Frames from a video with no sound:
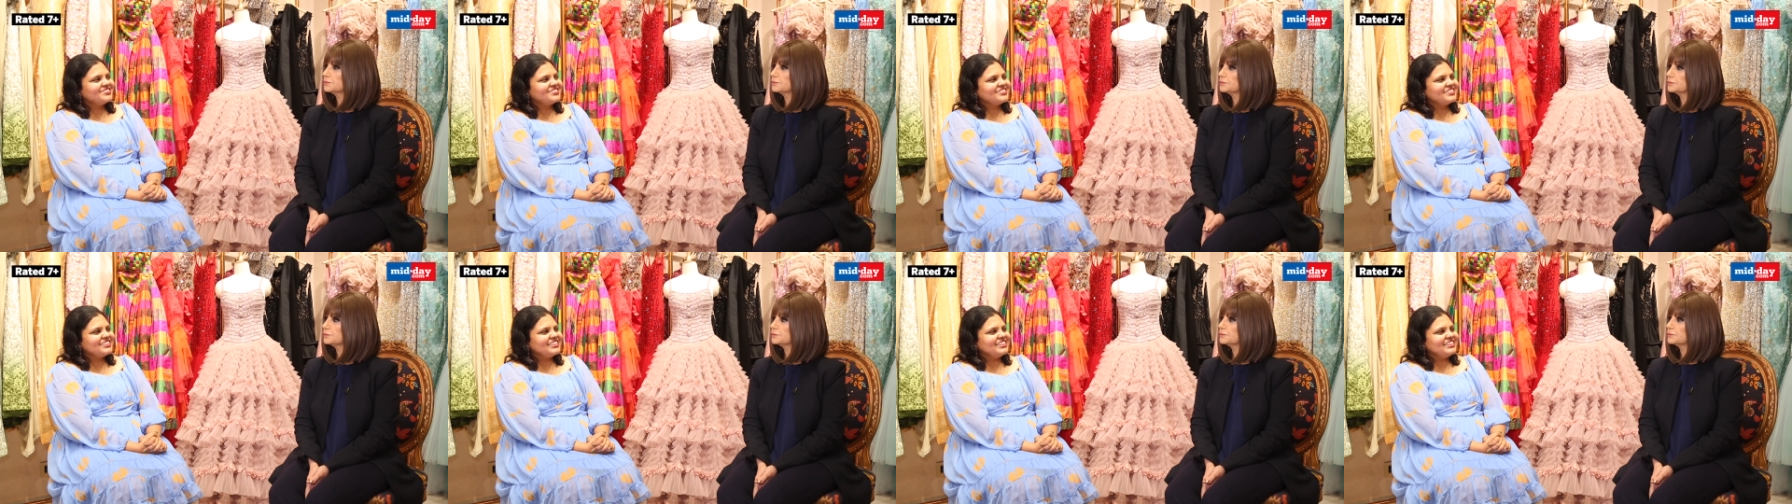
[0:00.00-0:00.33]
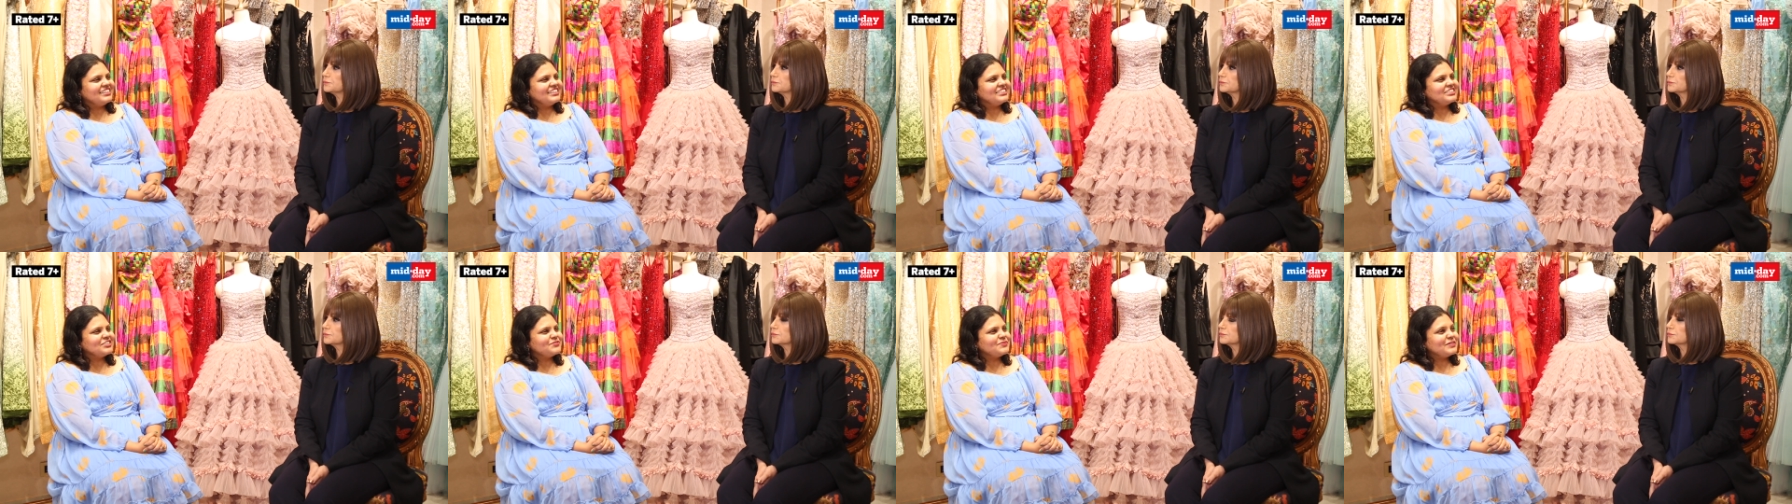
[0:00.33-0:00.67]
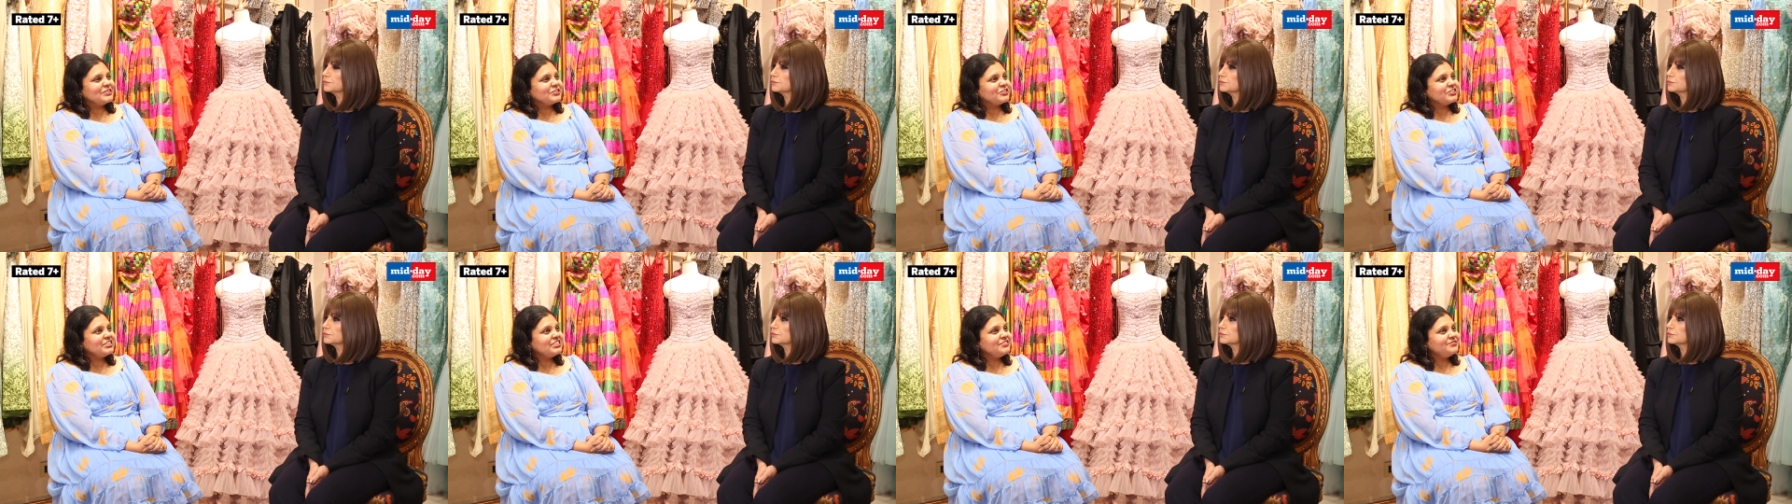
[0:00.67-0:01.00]
Yeah, and
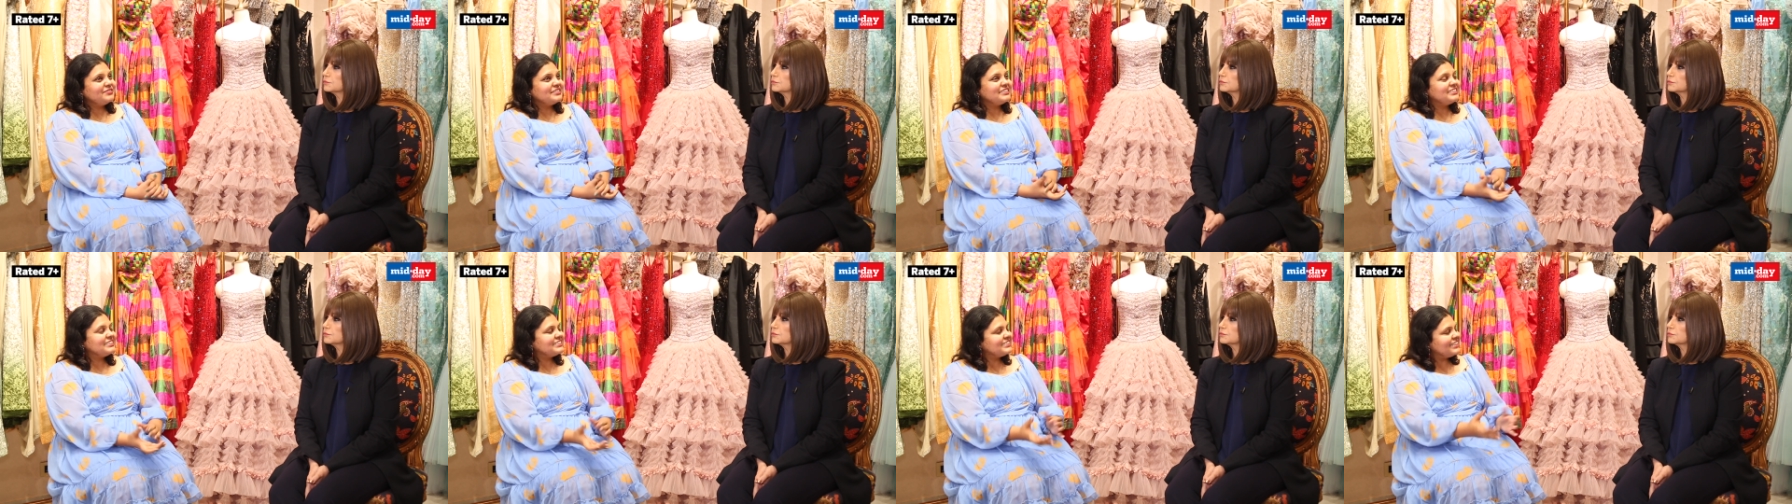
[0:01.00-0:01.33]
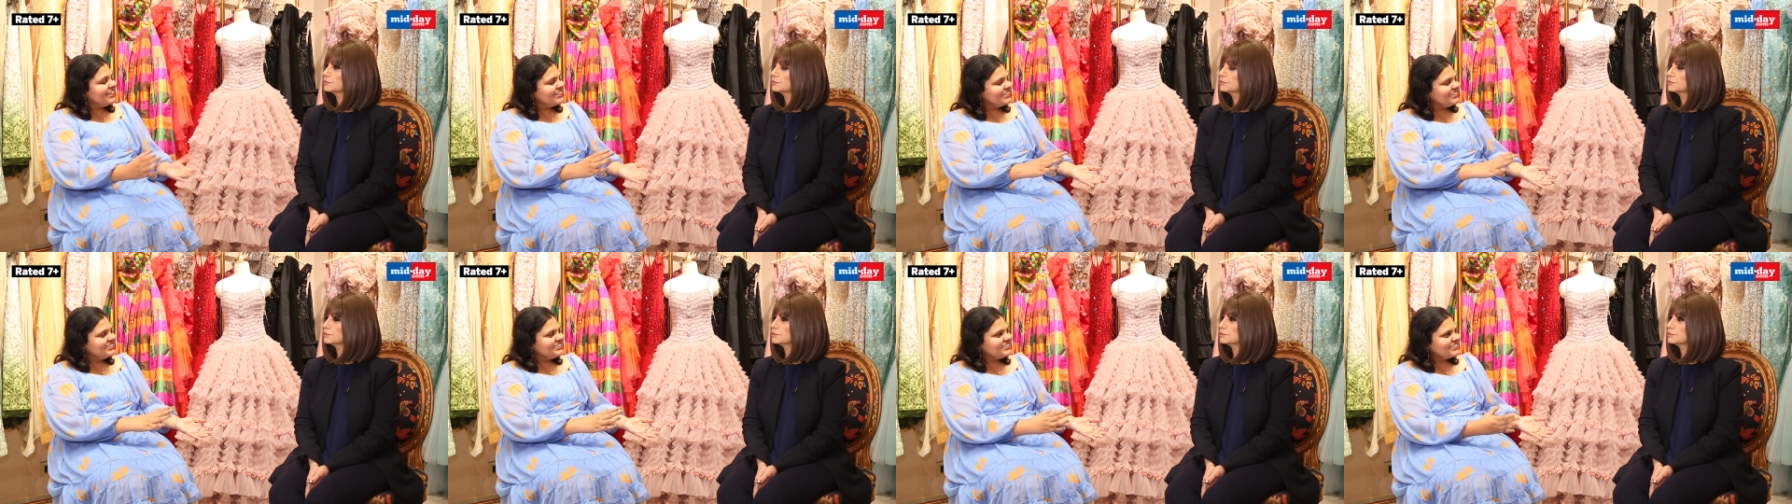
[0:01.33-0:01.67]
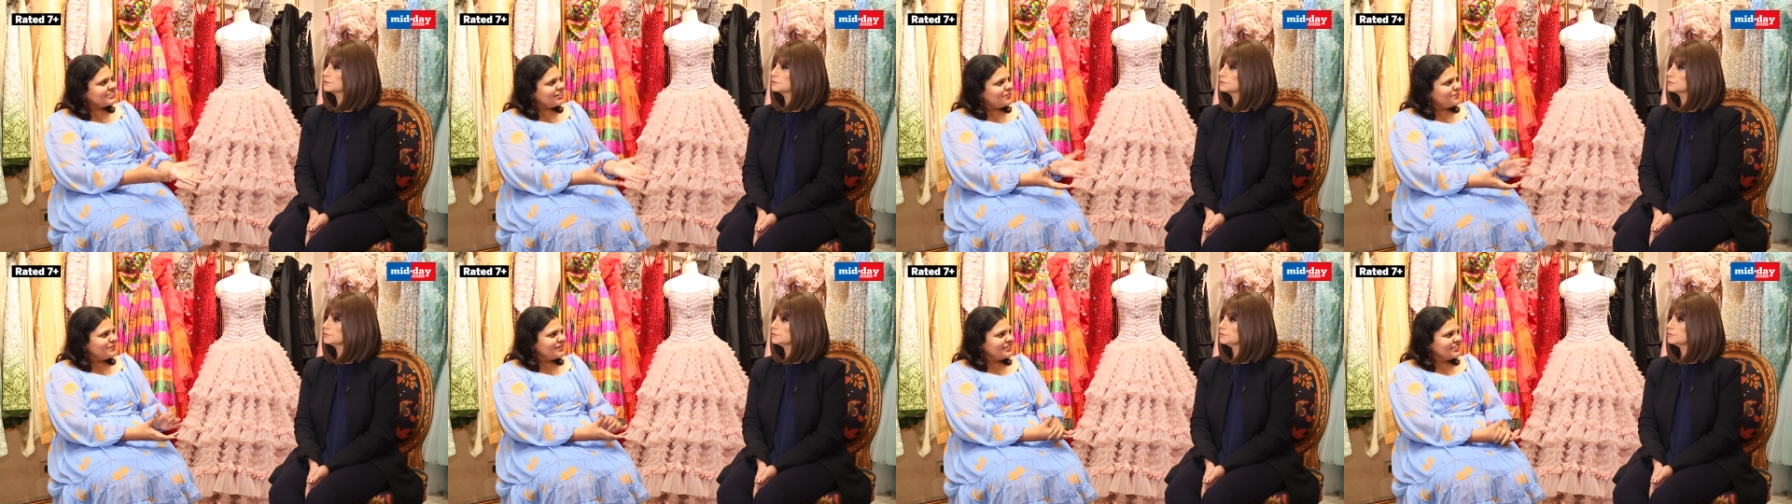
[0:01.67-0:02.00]
especially with stylists
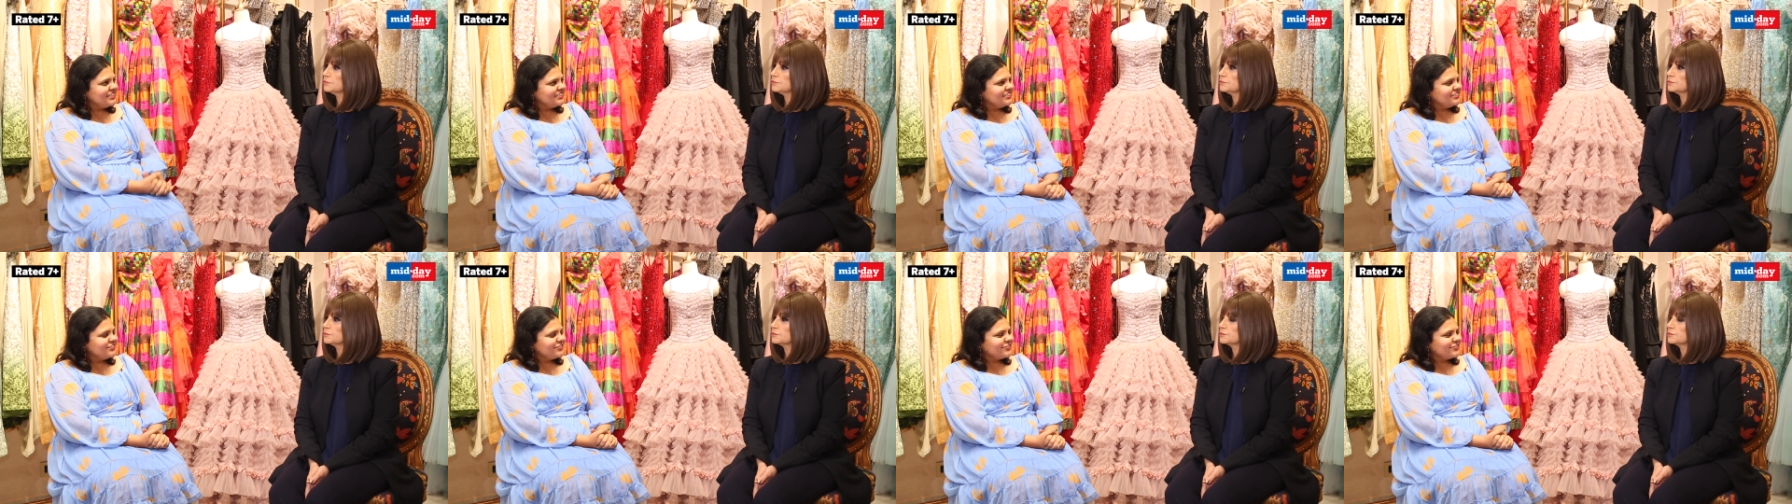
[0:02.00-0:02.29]
coming in.